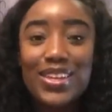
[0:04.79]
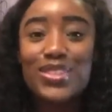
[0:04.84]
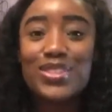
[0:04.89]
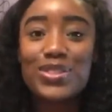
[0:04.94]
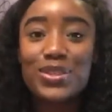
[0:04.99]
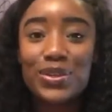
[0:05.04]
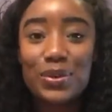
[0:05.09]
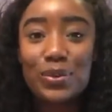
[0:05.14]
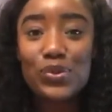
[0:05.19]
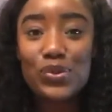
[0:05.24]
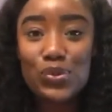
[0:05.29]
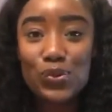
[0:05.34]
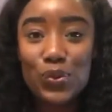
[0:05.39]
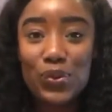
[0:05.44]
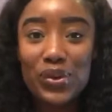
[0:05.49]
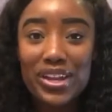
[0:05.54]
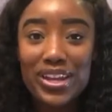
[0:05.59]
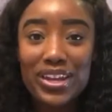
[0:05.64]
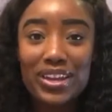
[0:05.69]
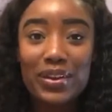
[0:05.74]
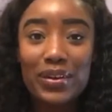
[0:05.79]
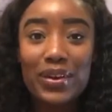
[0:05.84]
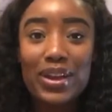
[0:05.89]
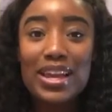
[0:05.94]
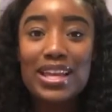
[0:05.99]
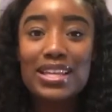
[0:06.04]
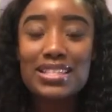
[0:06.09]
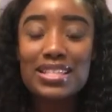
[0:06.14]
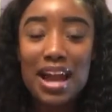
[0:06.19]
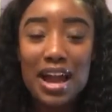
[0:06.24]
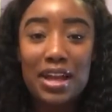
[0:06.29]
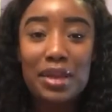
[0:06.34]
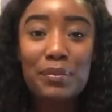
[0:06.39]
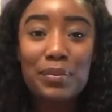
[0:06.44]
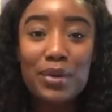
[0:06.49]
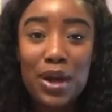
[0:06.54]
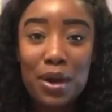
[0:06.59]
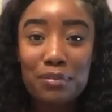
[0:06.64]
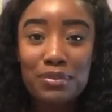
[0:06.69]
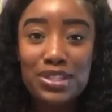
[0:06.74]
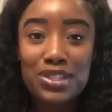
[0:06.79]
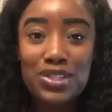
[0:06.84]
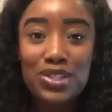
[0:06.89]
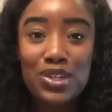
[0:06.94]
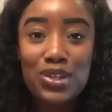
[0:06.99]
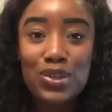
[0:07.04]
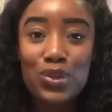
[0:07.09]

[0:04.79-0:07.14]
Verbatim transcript: It's your girl Troy here and I am coming to